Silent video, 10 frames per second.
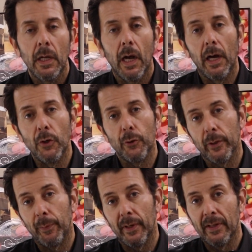You
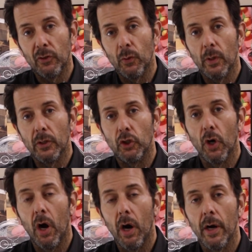could put it into a
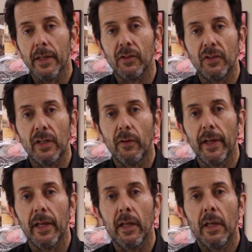jar and seal
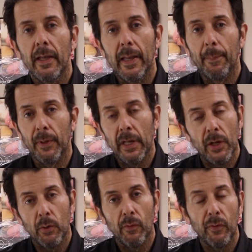it and put it in
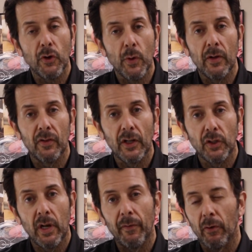your refrigerator
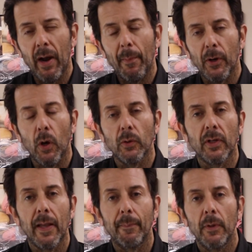section of a grab and go
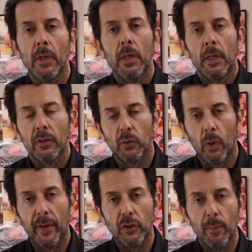type
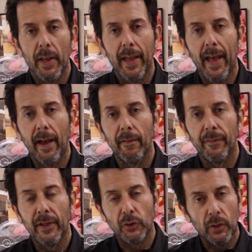store that you may have
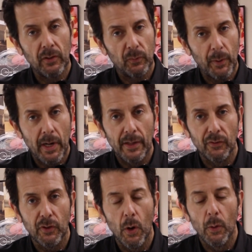that you can spread on
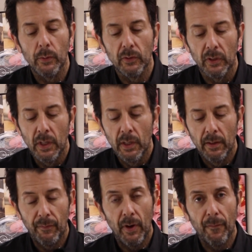scones.
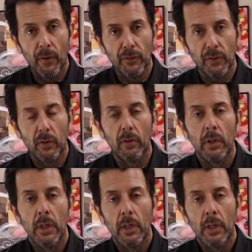Very versatile.